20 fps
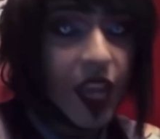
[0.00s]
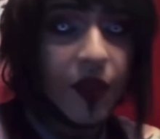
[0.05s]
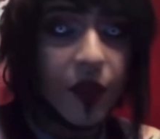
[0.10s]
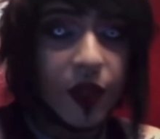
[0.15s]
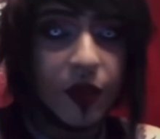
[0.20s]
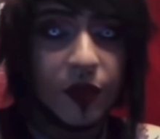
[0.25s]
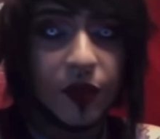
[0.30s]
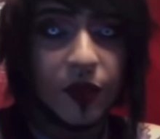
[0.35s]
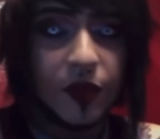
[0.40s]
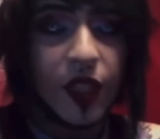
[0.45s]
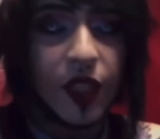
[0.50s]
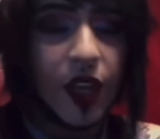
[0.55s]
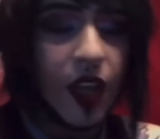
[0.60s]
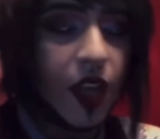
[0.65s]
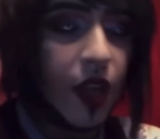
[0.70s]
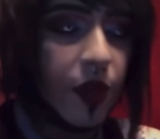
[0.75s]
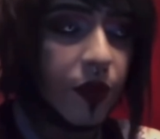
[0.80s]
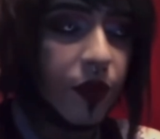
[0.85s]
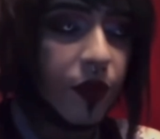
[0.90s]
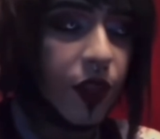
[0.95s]
The
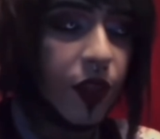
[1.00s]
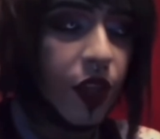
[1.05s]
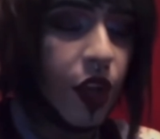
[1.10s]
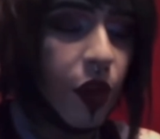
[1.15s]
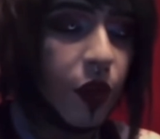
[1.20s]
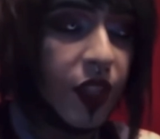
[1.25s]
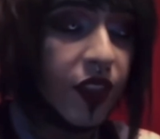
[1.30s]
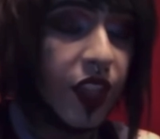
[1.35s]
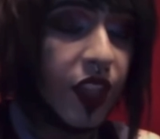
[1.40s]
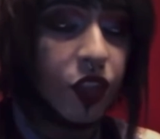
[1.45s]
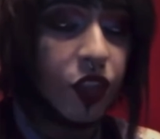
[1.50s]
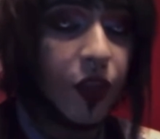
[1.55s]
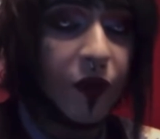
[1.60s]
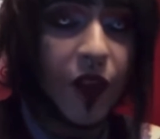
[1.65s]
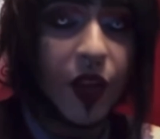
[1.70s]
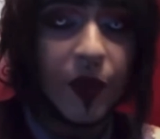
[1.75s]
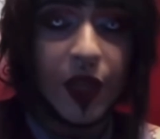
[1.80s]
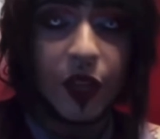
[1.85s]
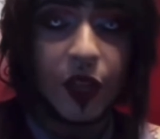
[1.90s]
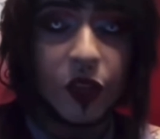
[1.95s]
2010 Blood on the
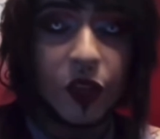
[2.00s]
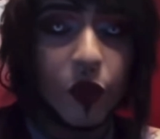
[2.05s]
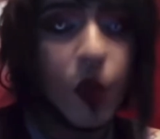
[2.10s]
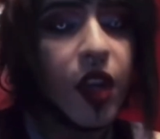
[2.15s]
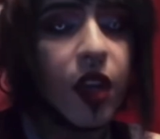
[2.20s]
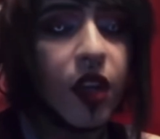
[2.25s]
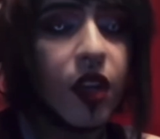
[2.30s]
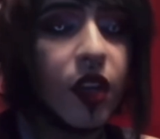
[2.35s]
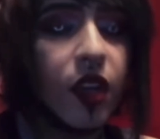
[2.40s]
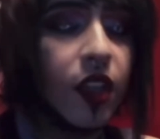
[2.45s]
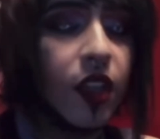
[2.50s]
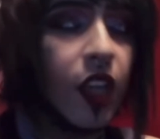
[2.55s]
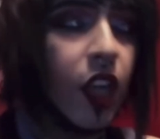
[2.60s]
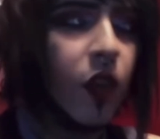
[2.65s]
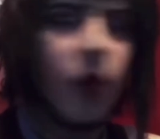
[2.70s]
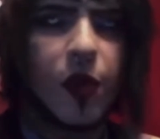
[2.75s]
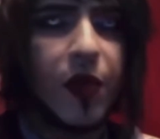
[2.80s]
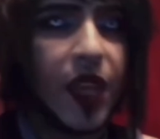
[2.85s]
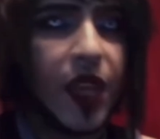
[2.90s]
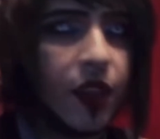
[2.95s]
Dance Floor song,
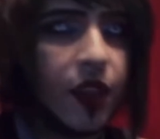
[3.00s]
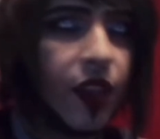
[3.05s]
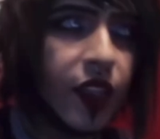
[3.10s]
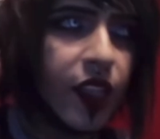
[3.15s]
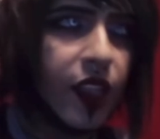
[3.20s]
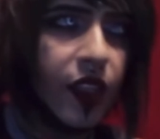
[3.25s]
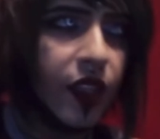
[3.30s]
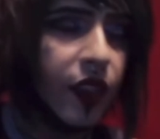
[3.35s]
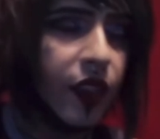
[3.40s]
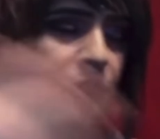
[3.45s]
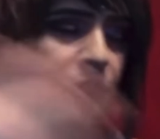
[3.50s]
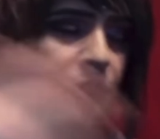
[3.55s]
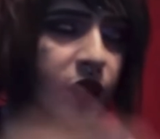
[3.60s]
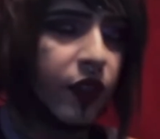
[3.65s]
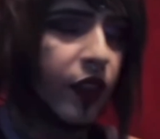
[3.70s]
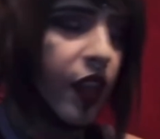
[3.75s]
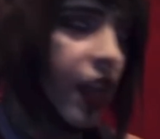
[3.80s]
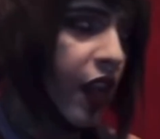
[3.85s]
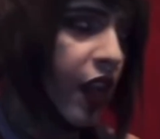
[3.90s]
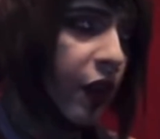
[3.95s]
You Done Goofed,
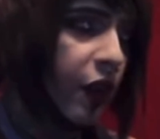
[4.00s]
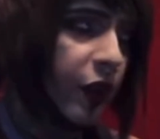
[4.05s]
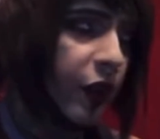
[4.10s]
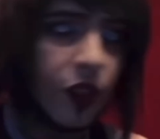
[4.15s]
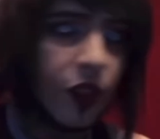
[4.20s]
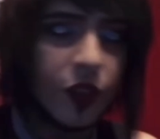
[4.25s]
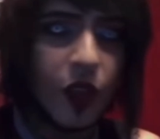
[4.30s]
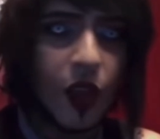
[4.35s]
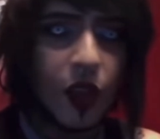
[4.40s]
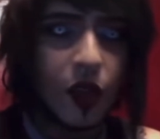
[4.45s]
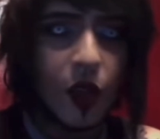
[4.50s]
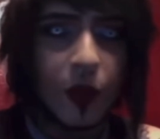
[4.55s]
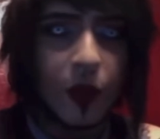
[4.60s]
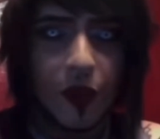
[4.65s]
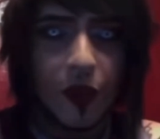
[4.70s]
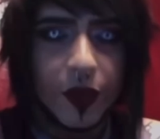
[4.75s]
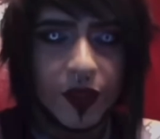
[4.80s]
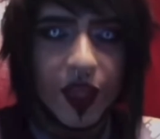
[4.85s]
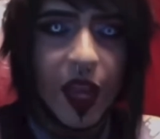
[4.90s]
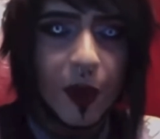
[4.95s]
claims your
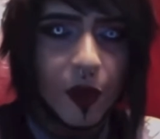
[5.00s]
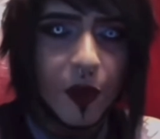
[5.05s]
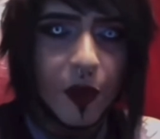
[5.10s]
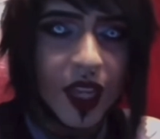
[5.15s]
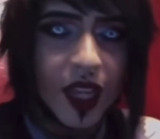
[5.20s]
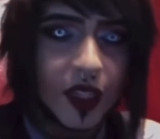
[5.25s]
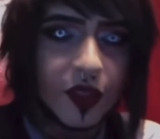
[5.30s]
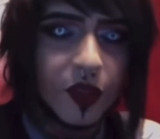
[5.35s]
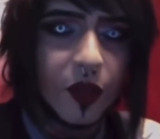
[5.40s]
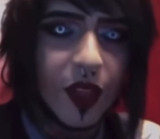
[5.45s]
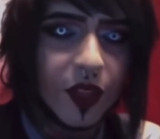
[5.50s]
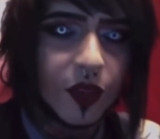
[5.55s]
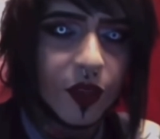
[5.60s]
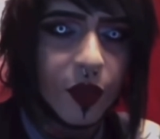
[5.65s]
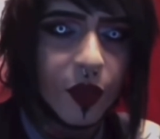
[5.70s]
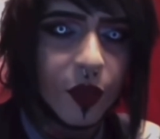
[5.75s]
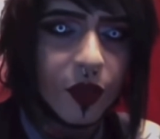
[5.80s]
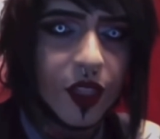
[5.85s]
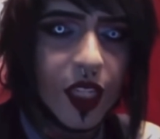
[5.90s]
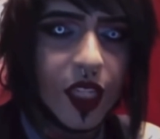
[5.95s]
fiction trash
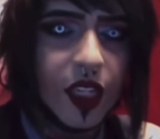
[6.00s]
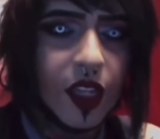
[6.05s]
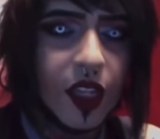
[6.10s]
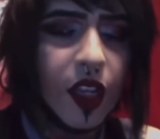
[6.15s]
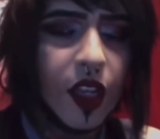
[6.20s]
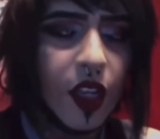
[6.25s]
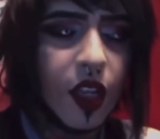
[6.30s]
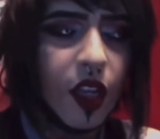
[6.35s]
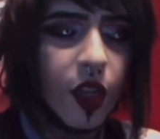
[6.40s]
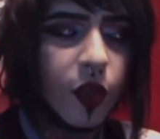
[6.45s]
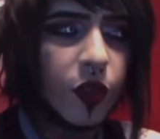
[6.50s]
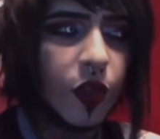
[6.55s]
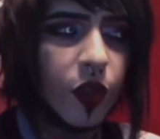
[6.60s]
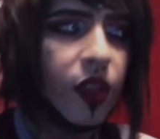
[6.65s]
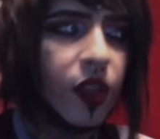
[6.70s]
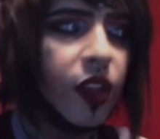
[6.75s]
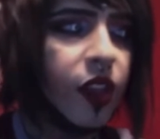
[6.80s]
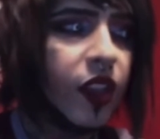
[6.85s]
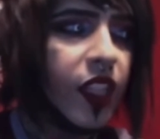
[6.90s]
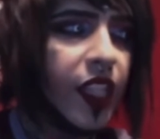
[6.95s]
talking is
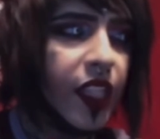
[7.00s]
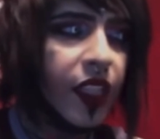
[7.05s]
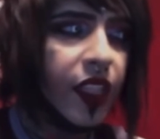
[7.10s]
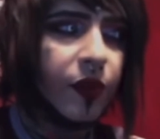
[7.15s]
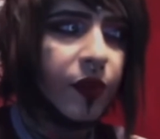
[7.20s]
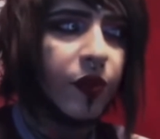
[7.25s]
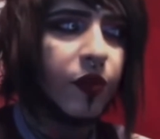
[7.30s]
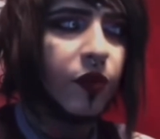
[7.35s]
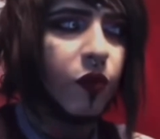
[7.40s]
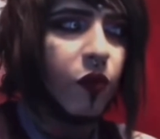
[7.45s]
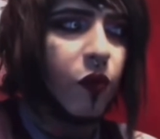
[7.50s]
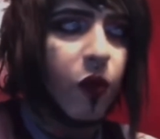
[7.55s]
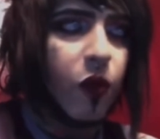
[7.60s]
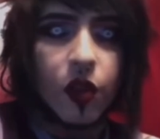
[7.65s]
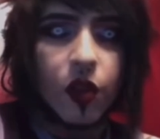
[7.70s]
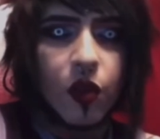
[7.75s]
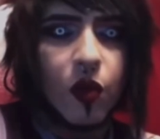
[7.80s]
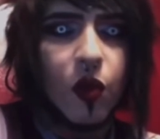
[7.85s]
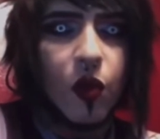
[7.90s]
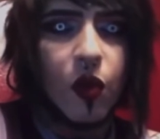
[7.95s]
done out of hate,
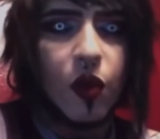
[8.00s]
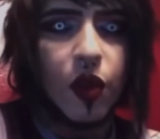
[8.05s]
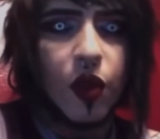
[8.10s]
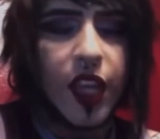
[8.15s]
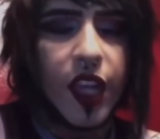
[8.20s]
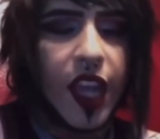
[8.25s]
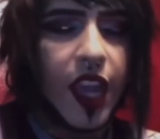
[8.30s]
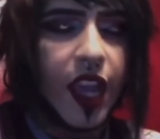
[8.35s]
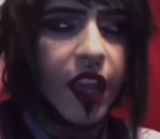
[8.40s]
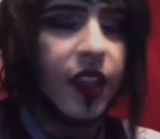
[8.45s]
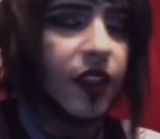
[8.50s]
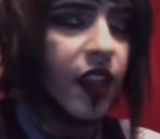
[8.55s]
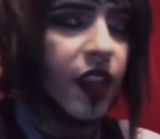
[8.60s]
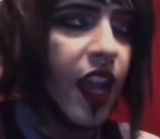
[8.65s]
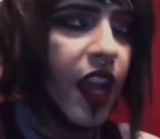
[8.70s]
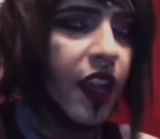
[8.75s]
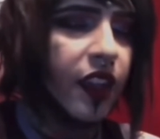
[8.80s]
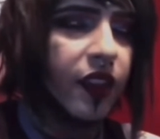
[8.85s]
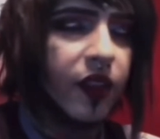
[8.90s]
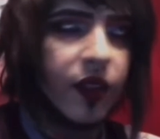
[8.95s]
quote unquote. These are
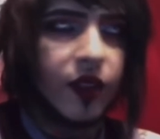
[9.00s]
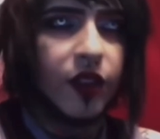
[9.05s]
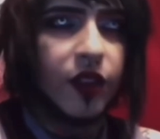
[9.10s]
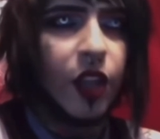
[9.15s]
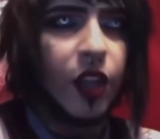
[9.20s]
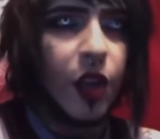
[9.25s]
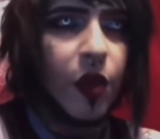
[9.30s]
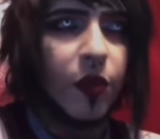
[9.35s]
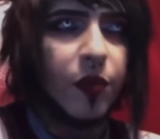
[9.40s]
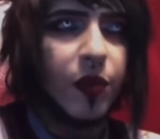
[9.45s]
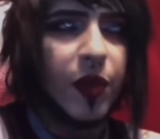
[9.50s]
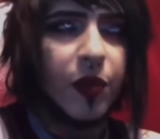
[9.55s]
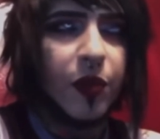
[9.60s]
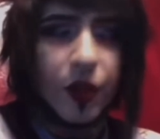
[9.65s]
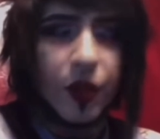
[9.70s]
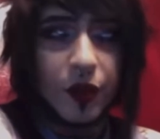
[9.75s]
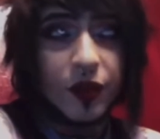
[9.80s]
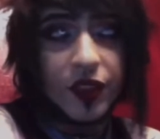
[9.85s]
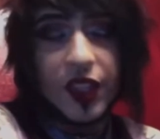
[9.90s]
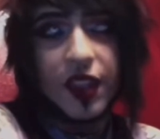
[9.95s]
lyrics from the song, if you
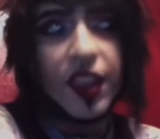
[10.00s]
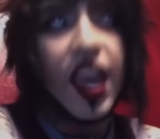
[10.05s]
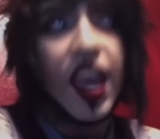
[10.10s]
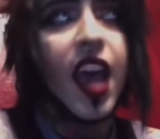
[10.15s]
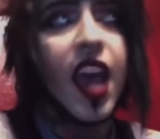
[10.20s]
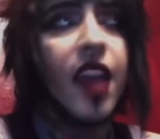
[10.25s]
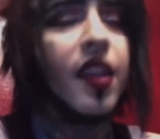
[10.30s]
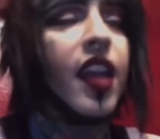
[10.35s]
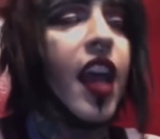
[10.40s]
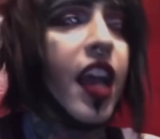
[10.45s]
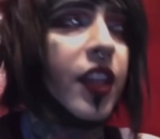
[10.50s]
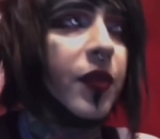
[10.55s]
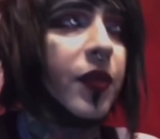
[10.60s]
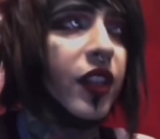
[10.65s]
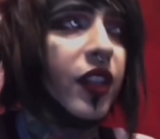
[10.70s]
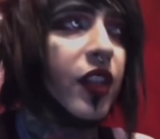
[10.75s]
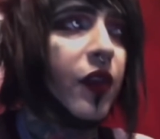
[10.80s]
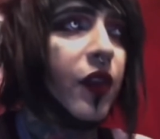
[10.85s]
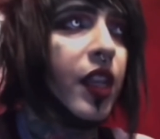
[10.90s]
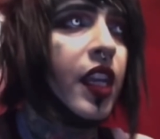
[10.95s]
don't know.
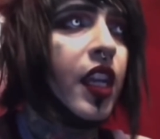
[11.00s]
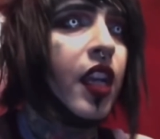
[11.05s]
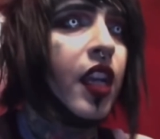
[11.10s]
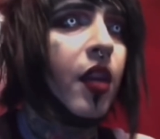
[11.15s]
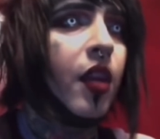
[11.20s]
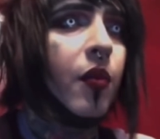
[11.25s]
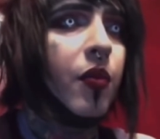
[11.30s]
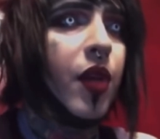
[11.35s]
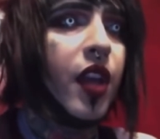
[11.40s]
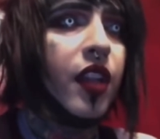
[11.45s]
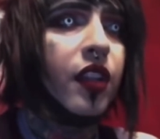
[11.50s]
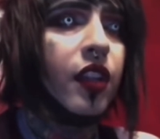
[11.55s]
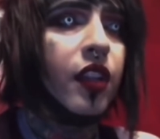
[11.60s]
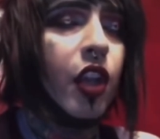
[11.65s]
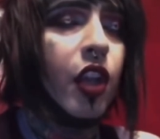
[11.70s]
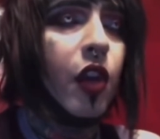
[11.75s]
But I'm about to murder it